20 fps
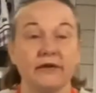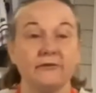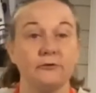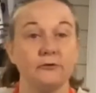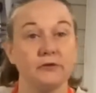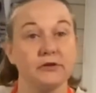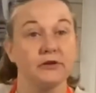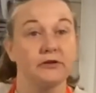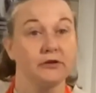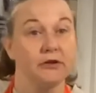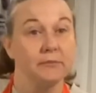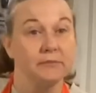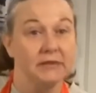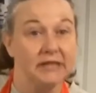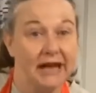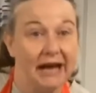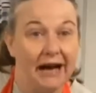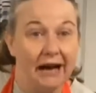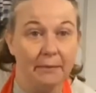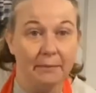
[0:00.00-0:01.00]
for the crumb
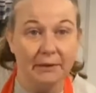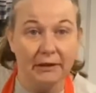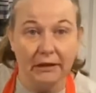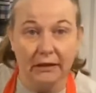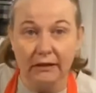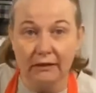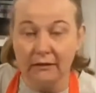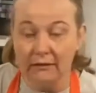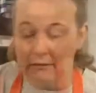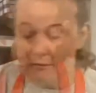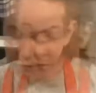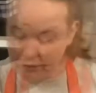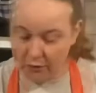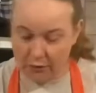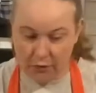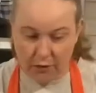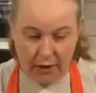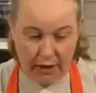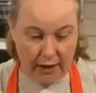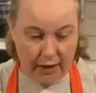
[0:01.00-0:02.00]
topping,
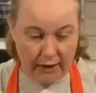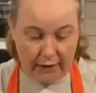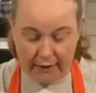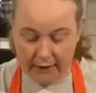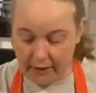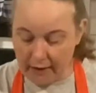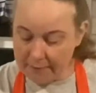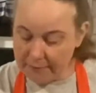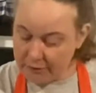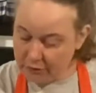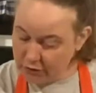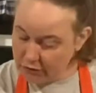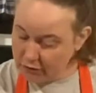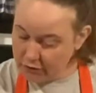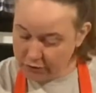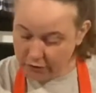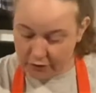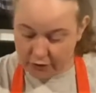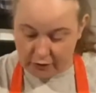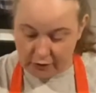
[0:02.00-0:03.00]
a cup of
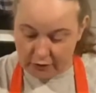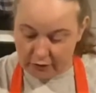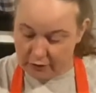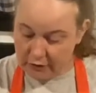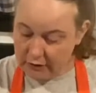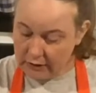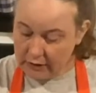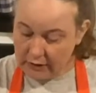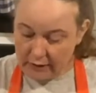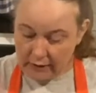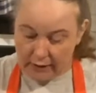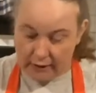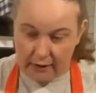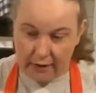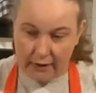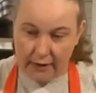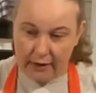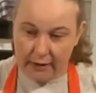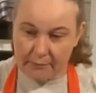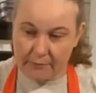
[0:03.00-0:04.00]
sugar,
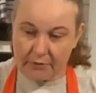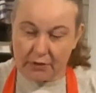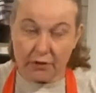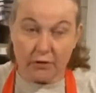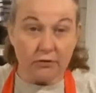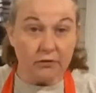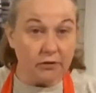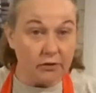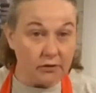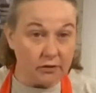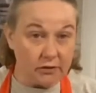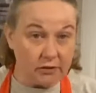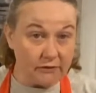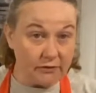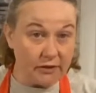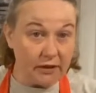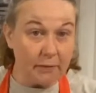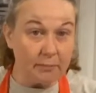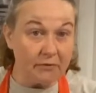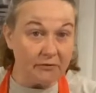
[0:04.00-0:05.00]
2/3 of a
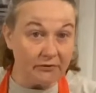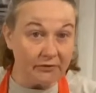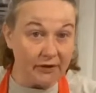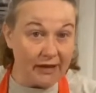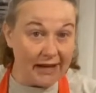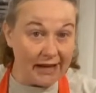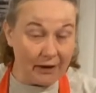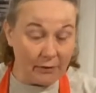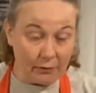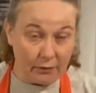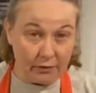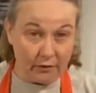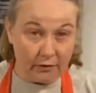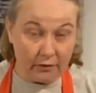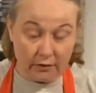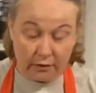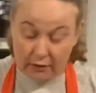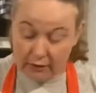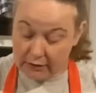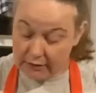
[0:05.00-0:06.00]
cup of flour,
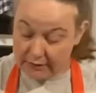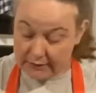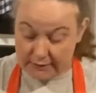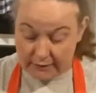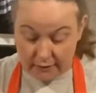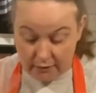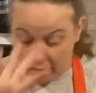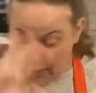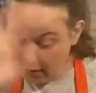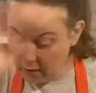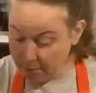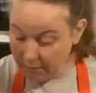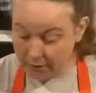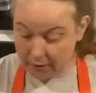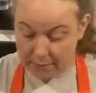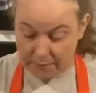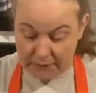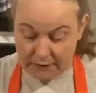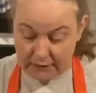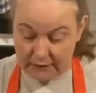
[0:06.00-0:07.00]
still
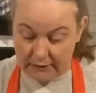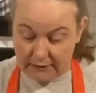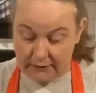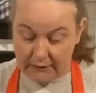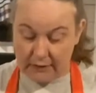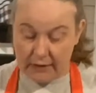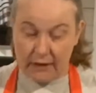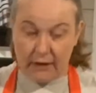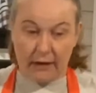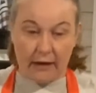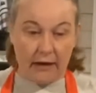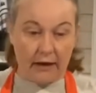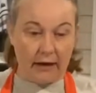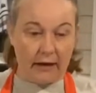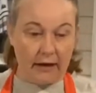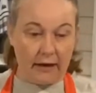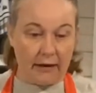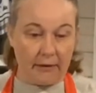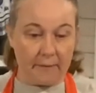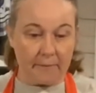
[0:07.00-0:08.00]
all-purpose,
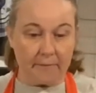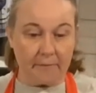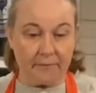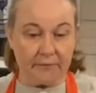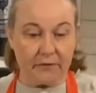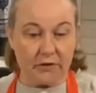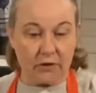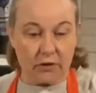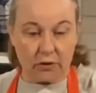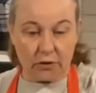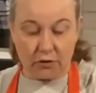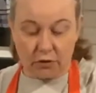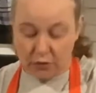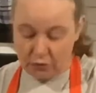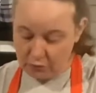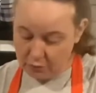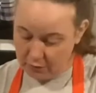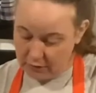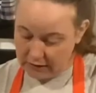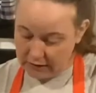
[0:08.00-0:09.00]

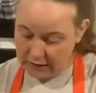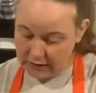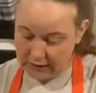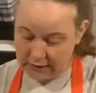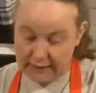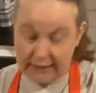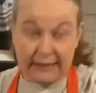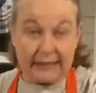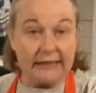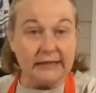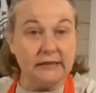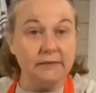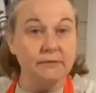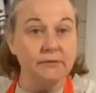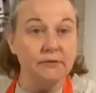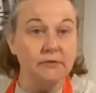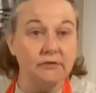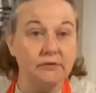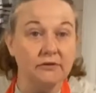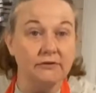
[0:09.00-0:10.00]
3
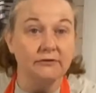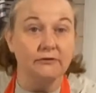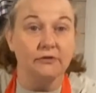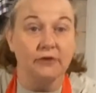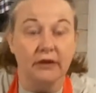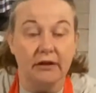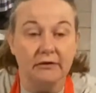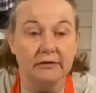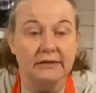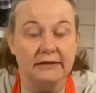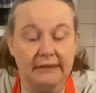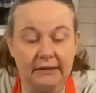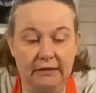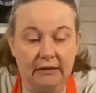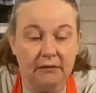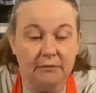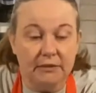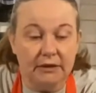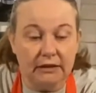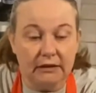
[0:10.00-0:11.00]
teaspoons of ground
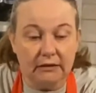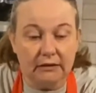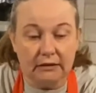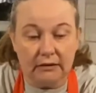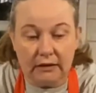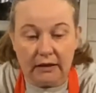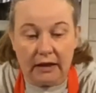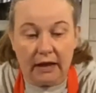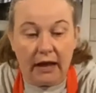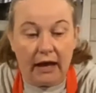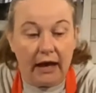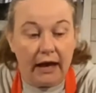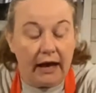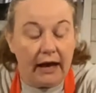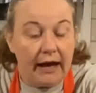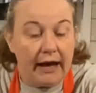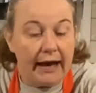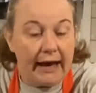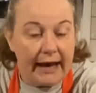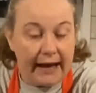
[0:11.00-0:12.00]
cinnamon, a
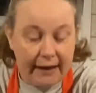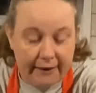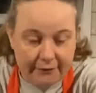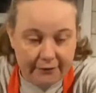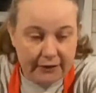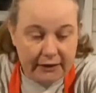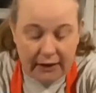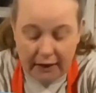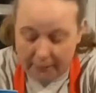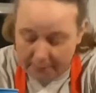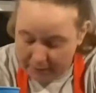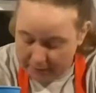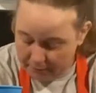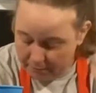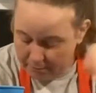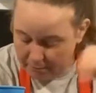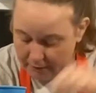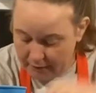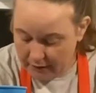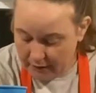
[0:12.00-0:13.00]
half a cup of
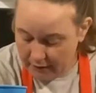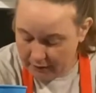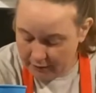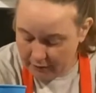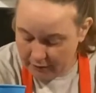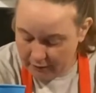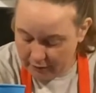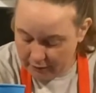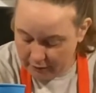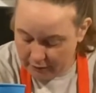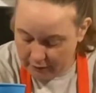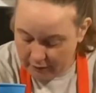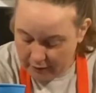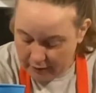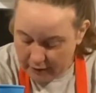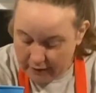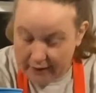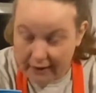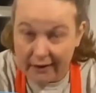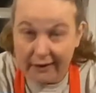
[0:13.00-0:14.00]
butter,
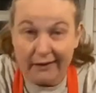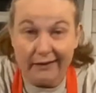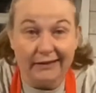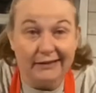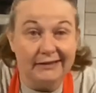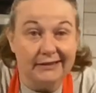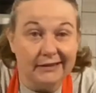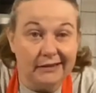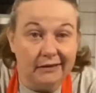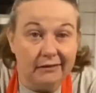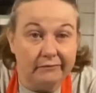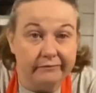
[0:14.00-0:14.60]
and that's it.